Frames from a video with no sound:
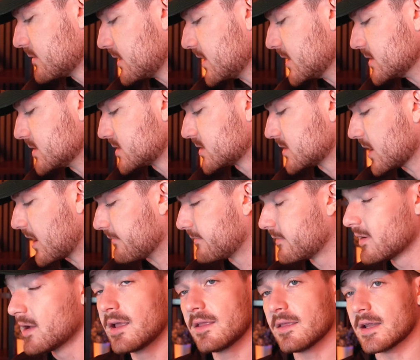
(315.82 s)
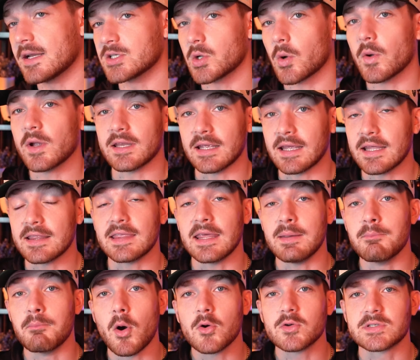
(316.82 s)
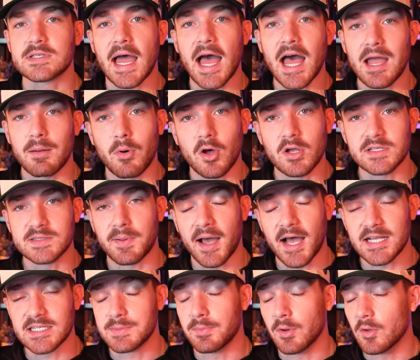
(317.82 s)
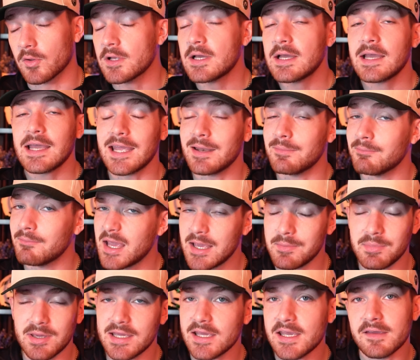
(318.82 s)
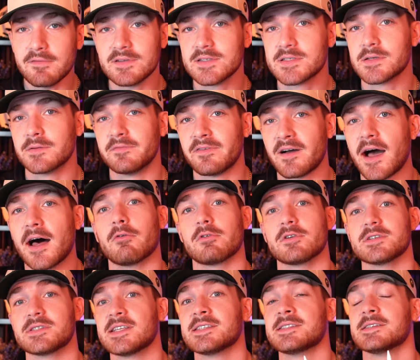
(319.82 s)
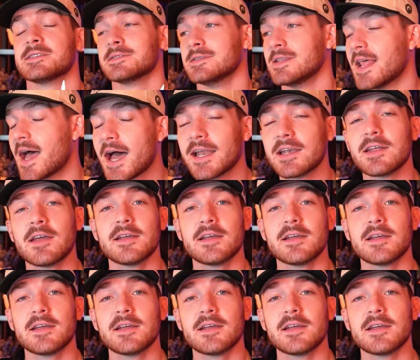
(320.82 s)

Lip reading: is stuff that is going to get the most eyeballs possible and maybe even some followers. This is not